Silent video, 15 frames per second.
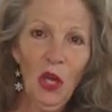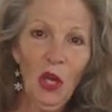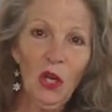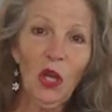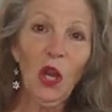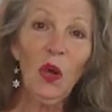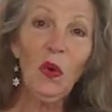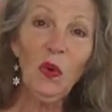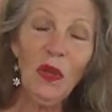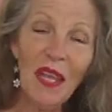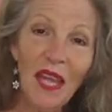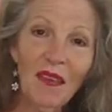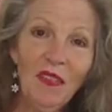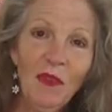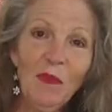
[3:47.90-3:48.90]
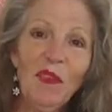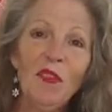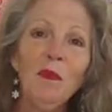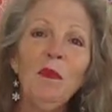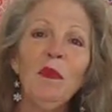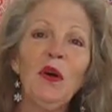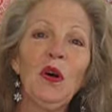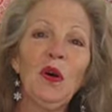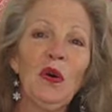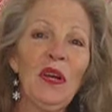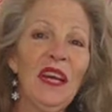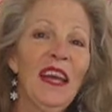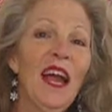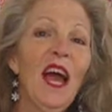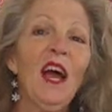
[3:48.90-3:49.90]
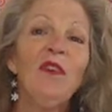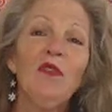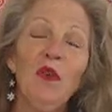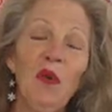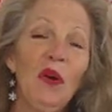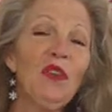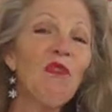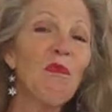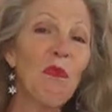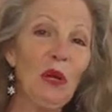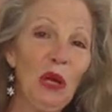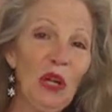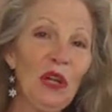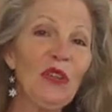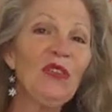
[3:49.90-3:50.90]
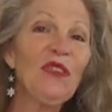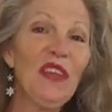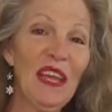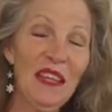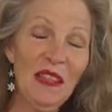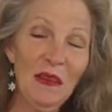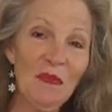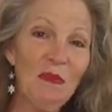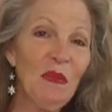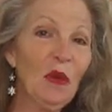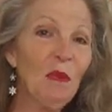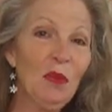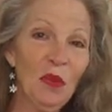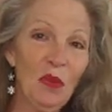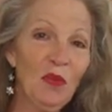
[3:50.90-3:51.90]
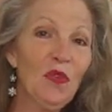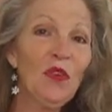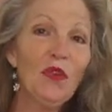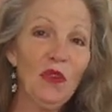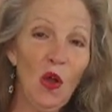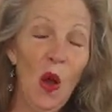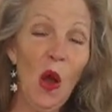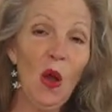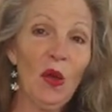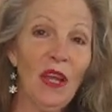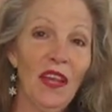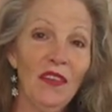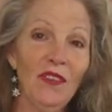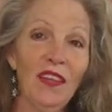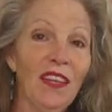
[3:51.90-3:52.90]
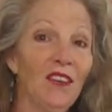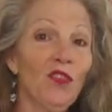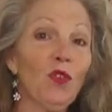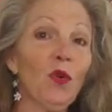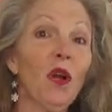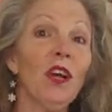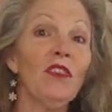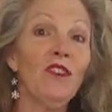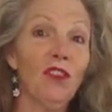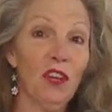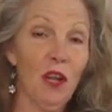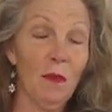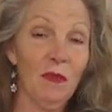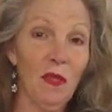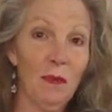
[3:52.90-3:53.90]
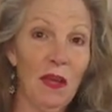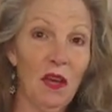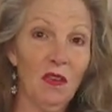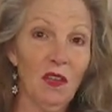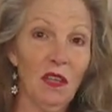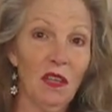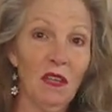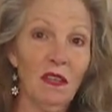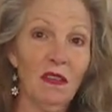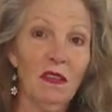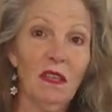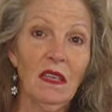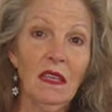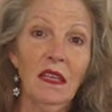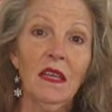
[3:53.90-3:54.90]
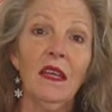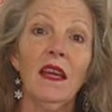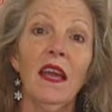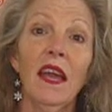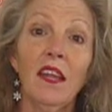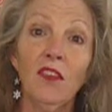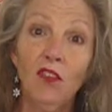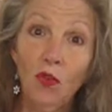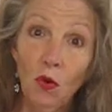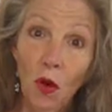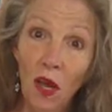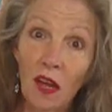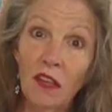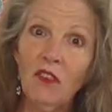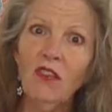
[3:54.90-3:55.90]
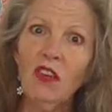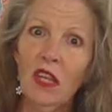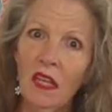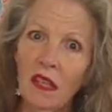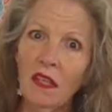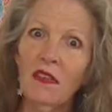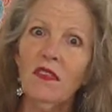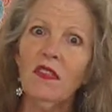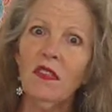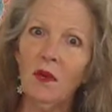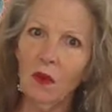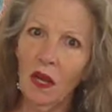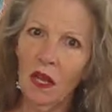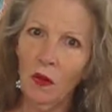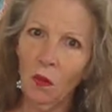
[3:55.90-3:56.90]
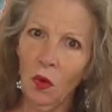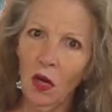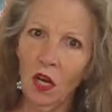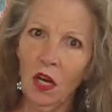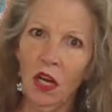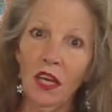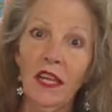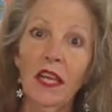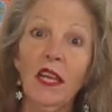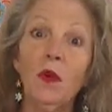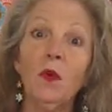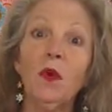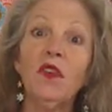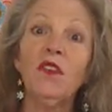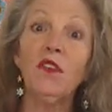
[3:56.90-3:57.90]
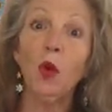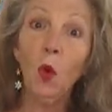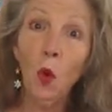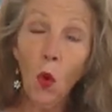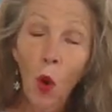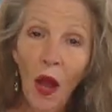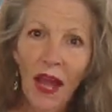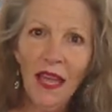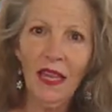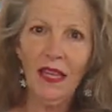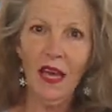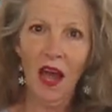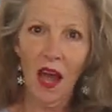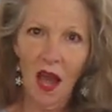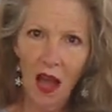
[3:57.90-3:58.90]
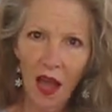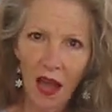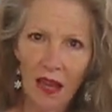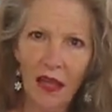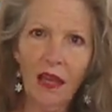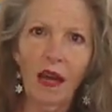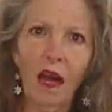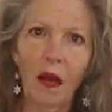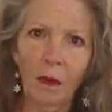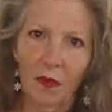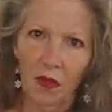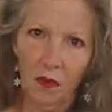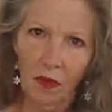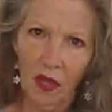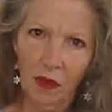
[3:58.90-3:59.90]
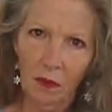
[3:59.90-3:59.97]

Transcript: Goat gave them some milk, and of course Bird sang them a beautiful song as they trudged up the mountain. And trudged is the right word. It was quite a hike up the Red